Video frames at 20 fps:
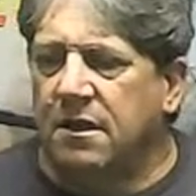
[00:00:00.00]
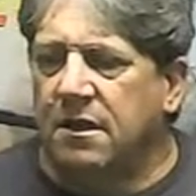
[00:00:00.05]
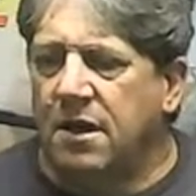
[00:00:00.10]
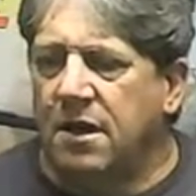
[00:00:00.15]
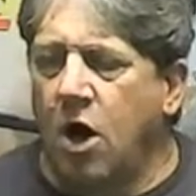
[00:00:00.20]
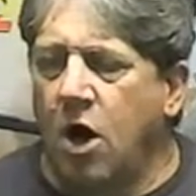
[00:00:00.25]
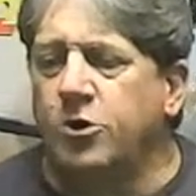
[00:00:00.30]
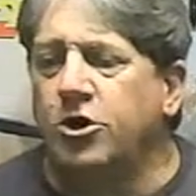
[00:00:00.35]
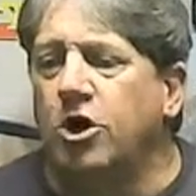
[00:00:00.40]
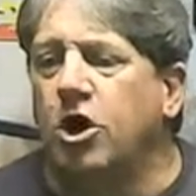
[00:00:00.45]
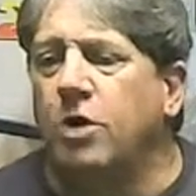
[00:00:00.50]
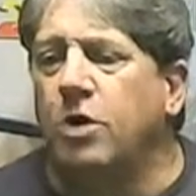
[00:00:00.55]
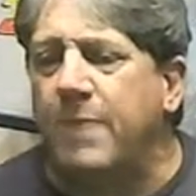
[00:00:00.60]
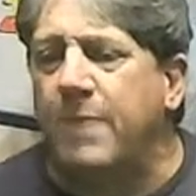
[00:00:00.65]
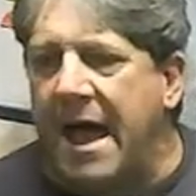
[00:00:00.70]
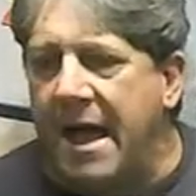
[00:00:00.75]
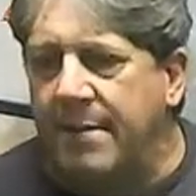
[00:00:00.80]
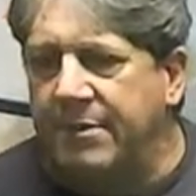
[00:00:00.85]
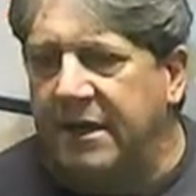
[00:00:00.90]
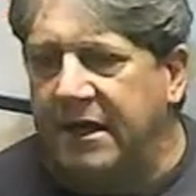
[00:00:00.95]
Oh, you're
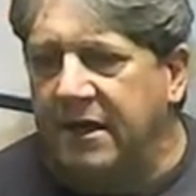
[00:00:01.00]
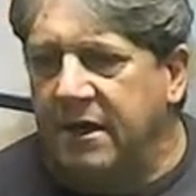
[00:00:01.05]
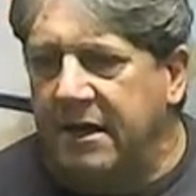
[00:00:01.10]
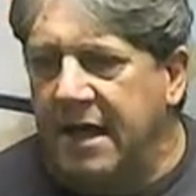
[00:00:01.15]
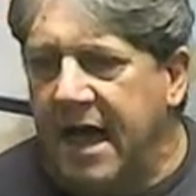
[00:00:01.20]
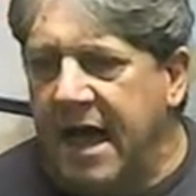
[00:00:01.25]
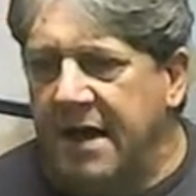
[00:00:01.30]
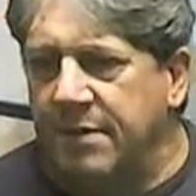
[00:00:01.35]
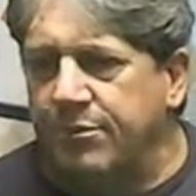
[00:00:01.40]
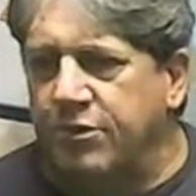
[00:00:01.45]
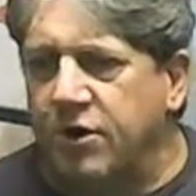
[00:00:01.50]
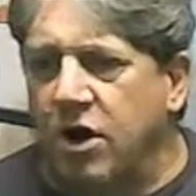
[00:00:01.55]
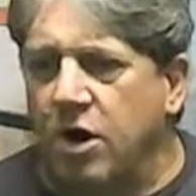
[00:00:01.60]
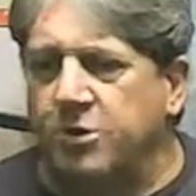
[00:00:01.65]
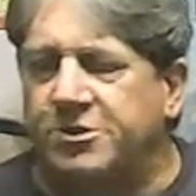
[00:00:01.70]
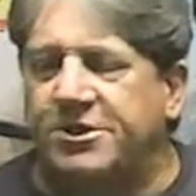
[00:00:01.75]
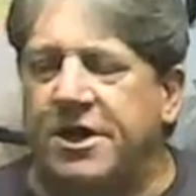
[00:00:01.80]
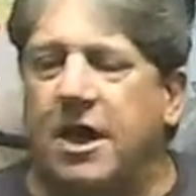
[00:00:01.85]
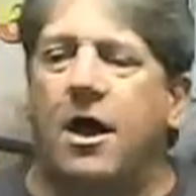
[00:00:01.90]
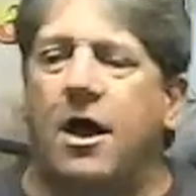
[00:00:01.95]
Bobby on
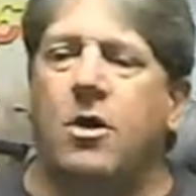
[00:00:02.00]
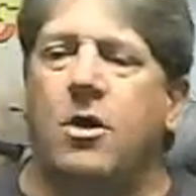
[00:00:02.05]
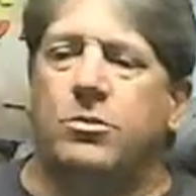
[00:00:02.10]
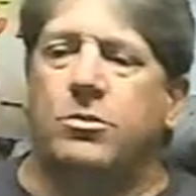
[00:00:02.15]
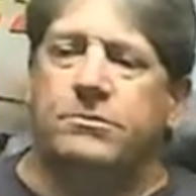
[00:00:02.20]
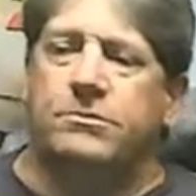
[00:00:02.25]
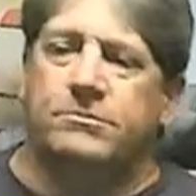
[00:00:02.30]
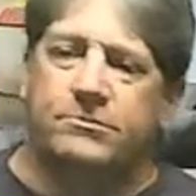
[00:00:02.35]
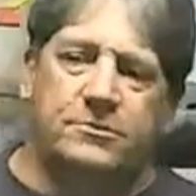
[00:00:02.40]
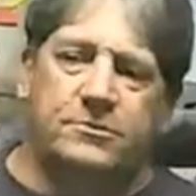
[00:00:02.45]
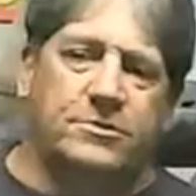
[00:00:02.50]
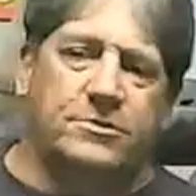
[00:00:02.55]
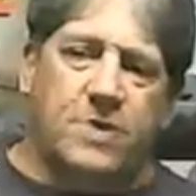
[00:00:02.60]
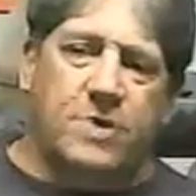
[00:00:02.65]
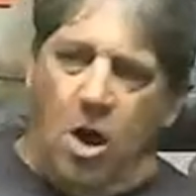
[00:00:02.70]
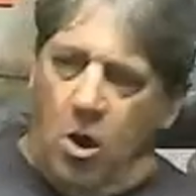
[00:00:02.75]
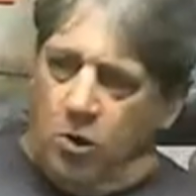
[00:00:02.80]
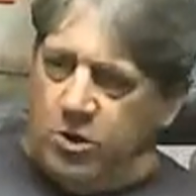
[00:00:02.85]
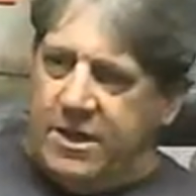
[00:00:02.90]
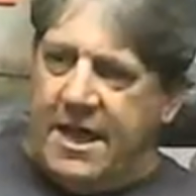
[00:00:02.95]
approach. Oh,
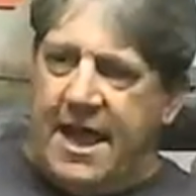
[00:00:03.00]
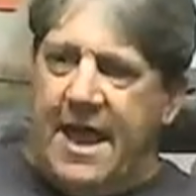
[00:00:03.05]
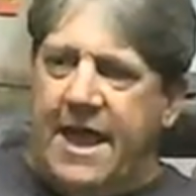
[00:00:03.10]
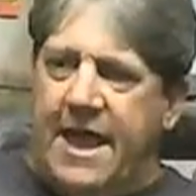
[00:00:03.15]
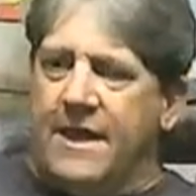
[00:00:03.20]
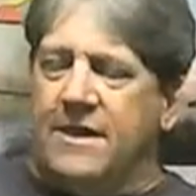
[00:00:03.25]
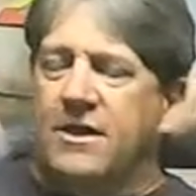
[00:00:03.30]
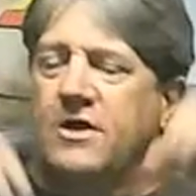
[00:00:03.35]
okay.